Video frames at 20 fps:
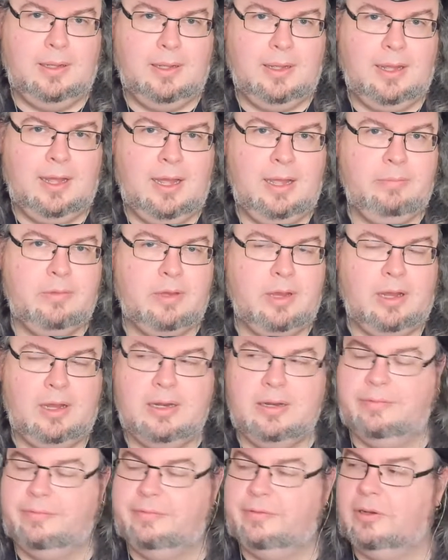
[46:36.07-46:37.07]
I'm kind
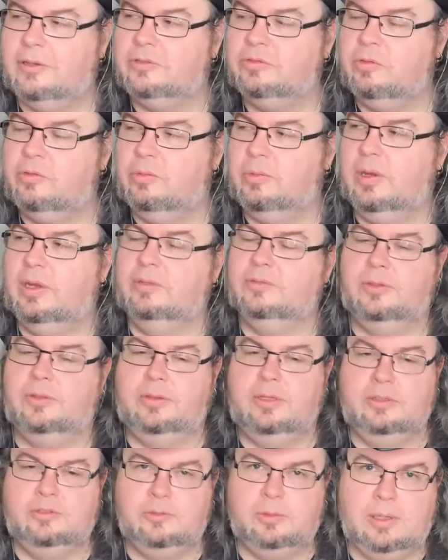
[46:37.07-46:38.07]
of lost for words on
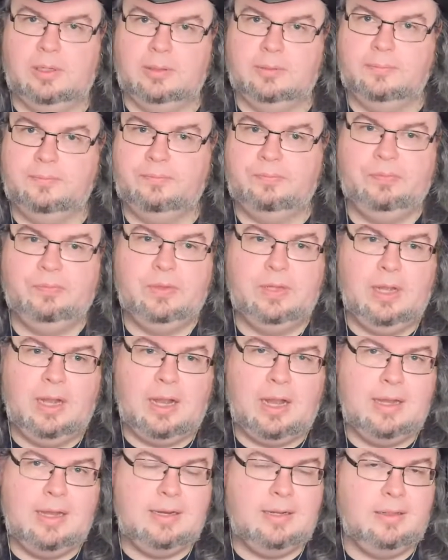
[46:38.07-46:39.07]
this one.
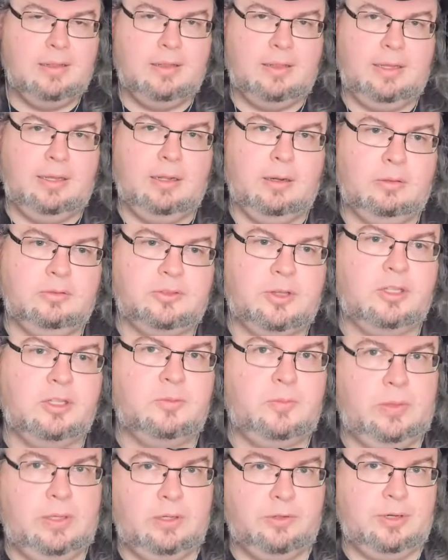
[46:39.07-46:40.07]
I didn't think I was going to
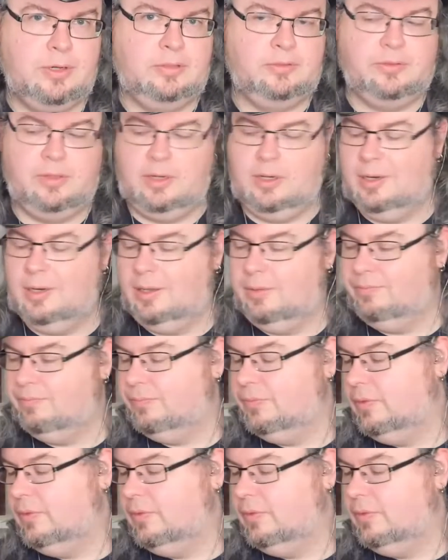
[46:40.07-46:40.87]
be interested in it.